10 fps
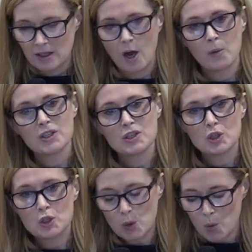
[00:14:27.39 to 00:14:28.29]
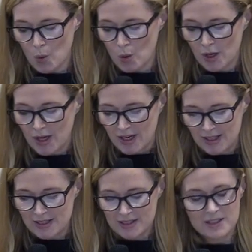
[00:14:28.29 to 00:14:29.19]
I wanted to talk
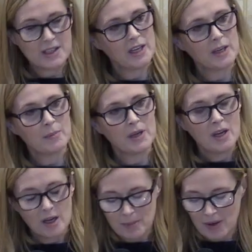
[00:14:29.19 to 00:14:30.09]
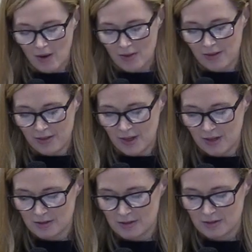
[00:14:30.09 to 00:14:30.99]
and listen to Him about other
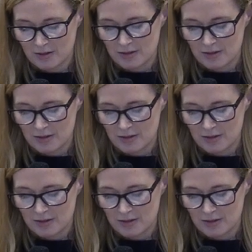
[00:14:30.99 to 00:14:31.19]
things.